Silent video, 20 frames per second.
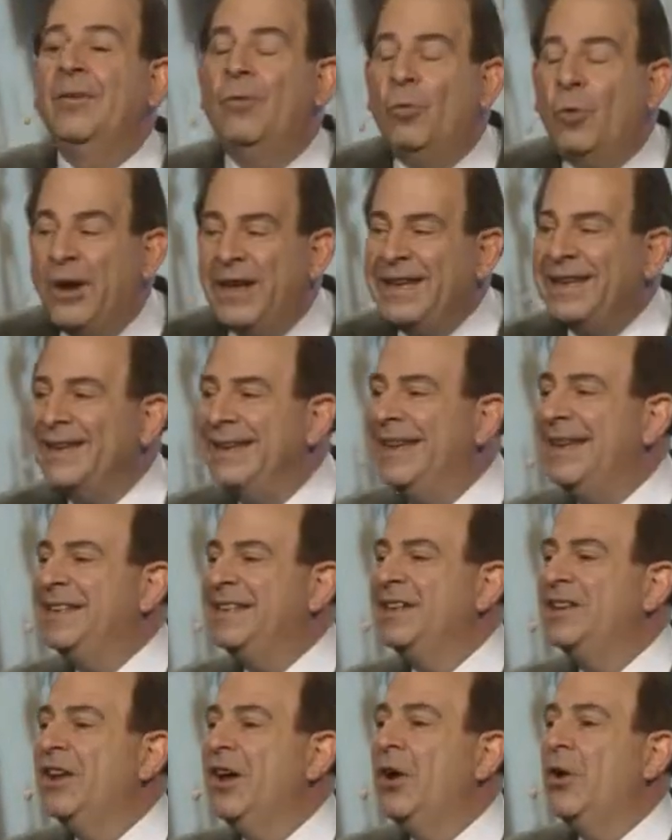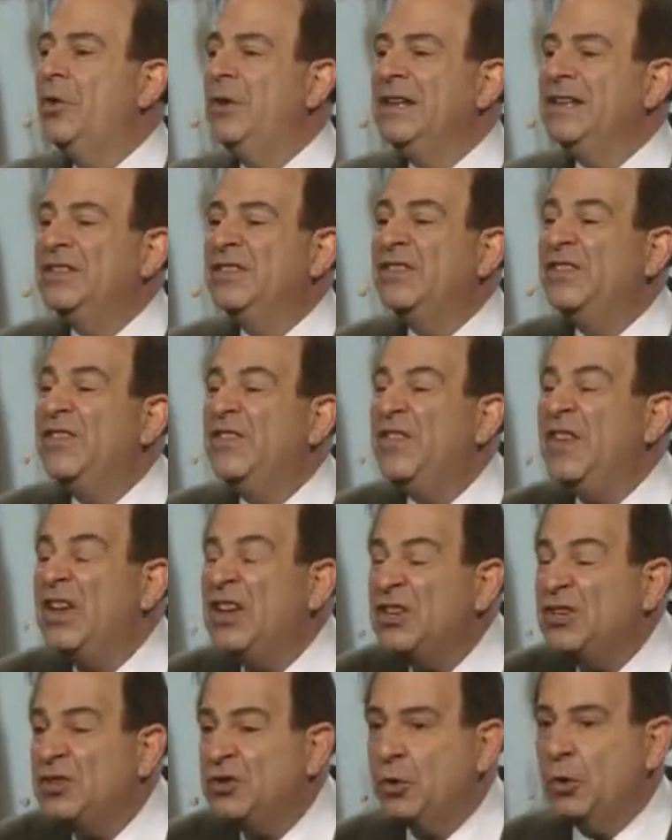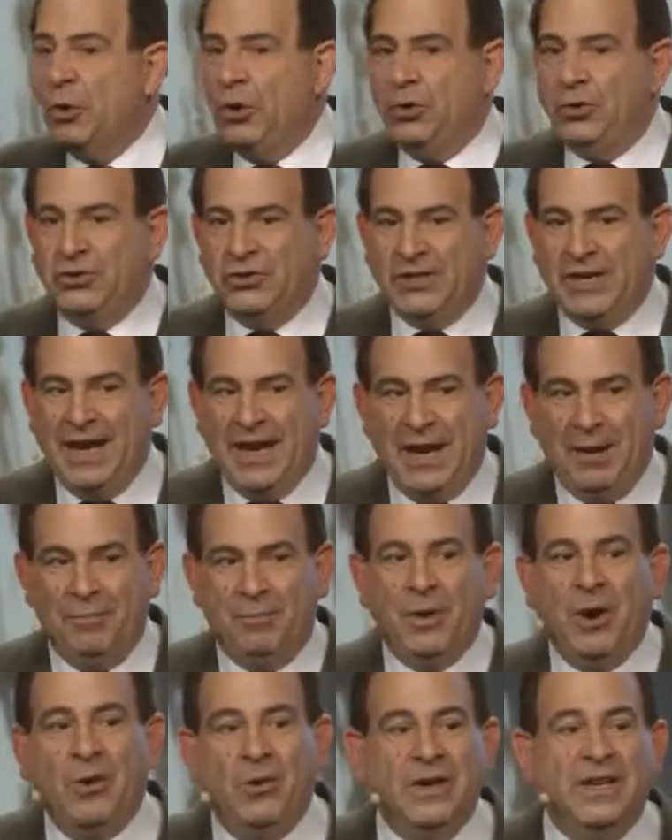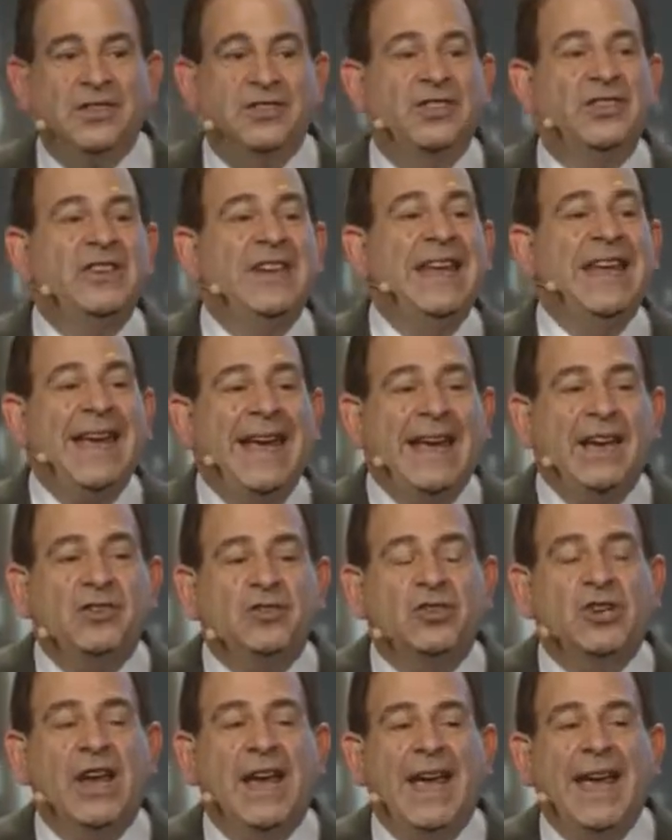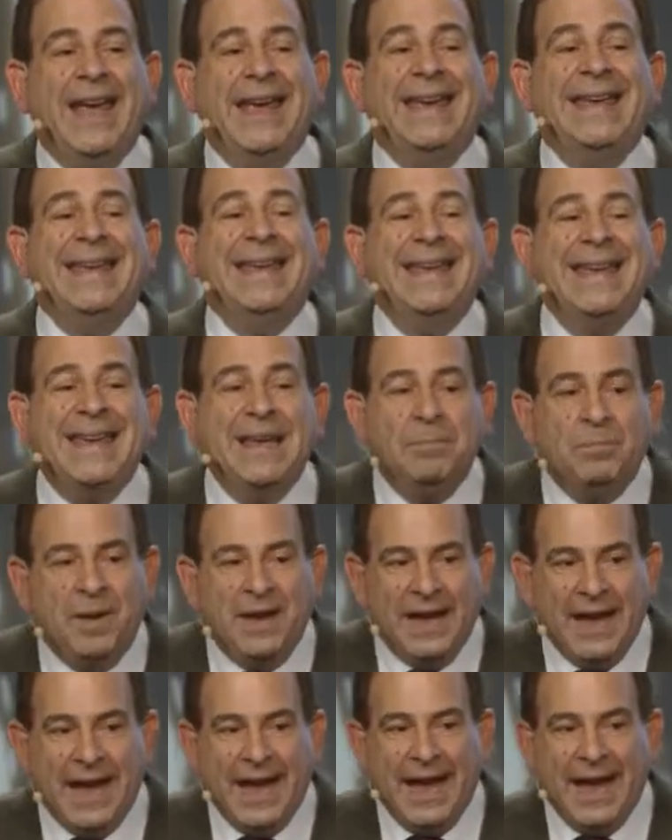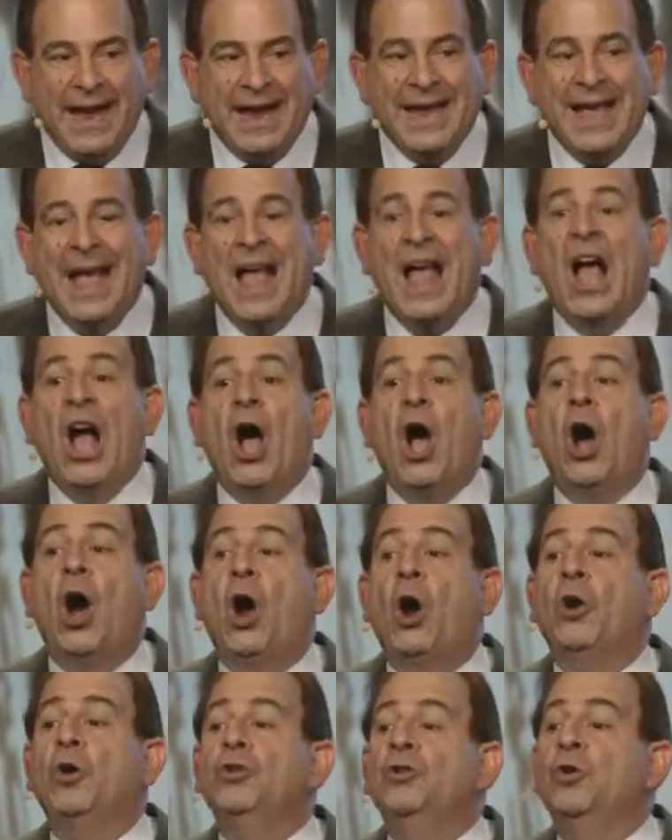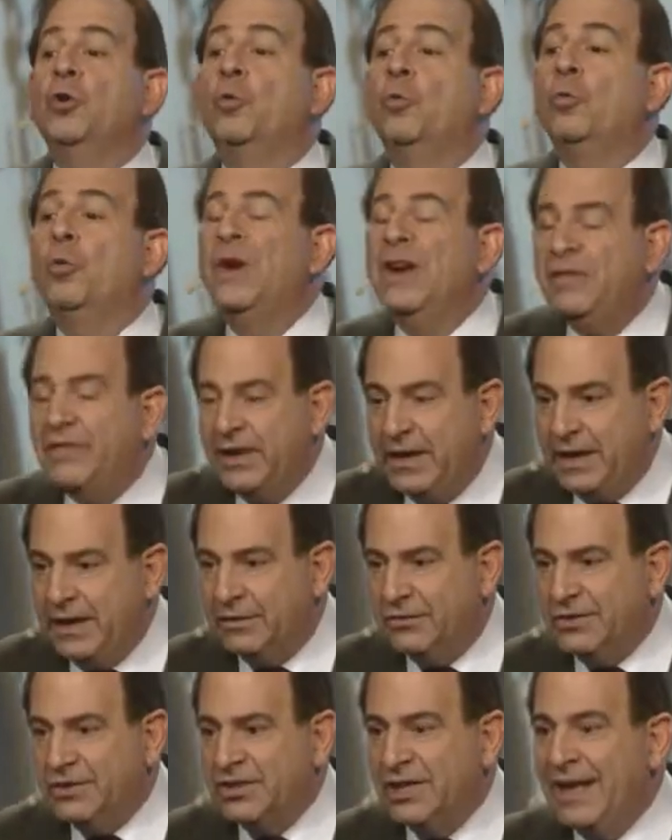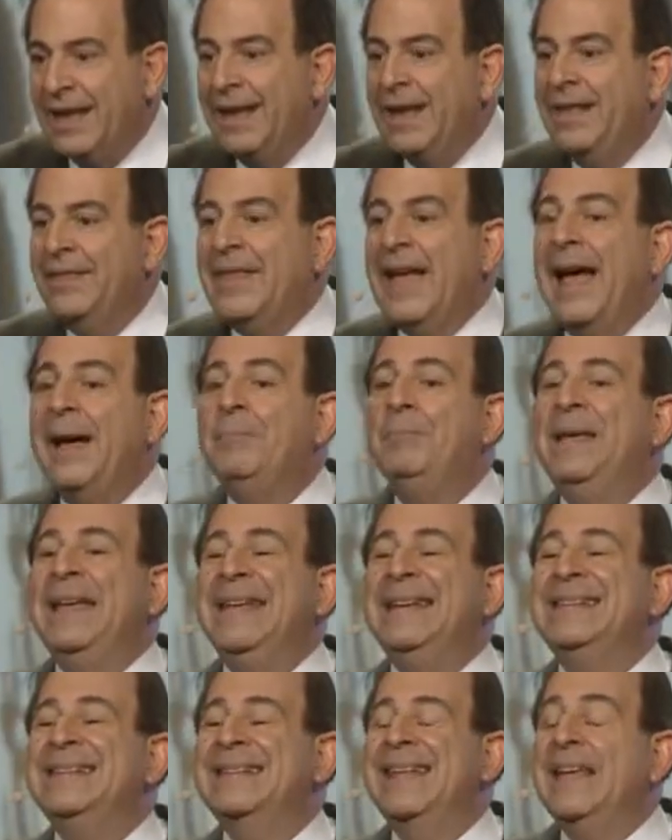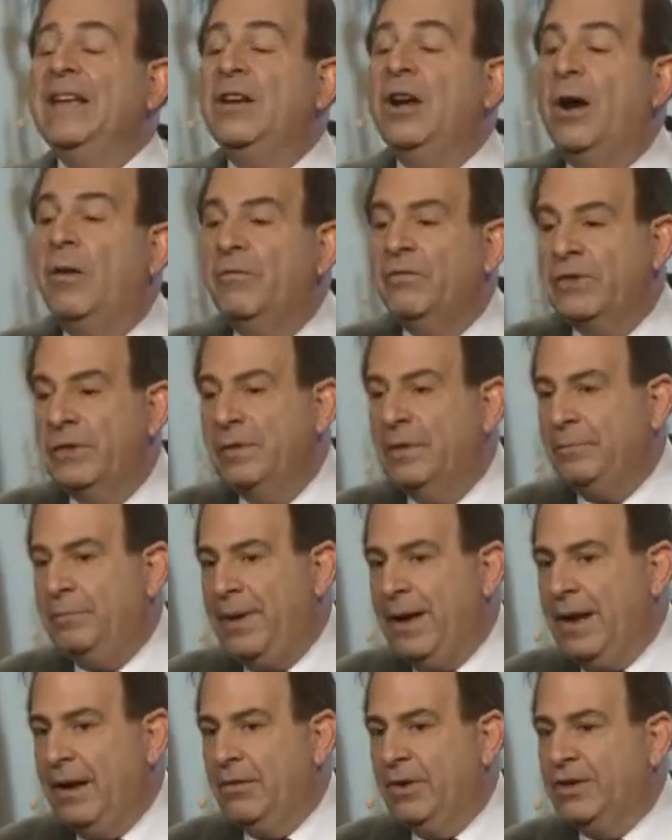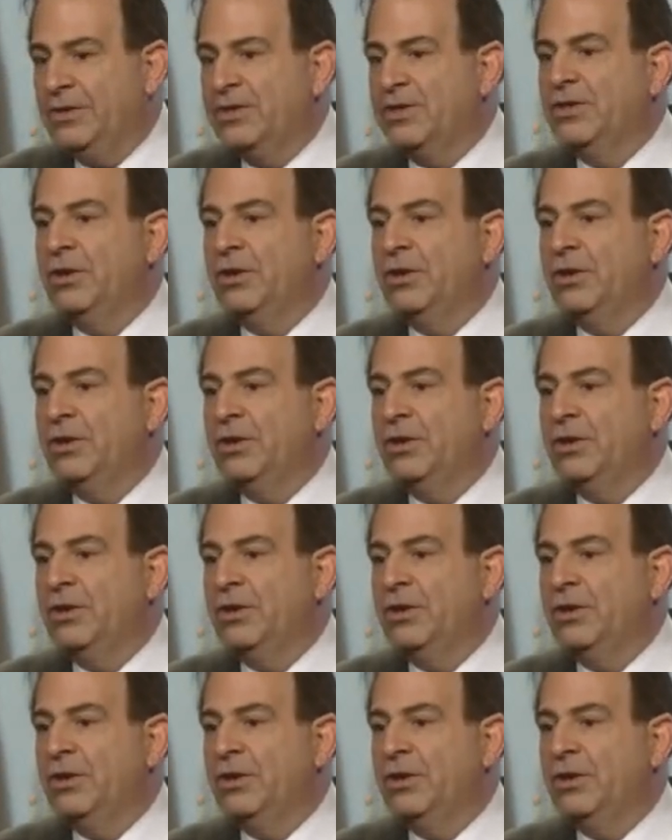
What you need to know is fish oil's components, DHA, EPA, are derivatives. That means they come from the parents.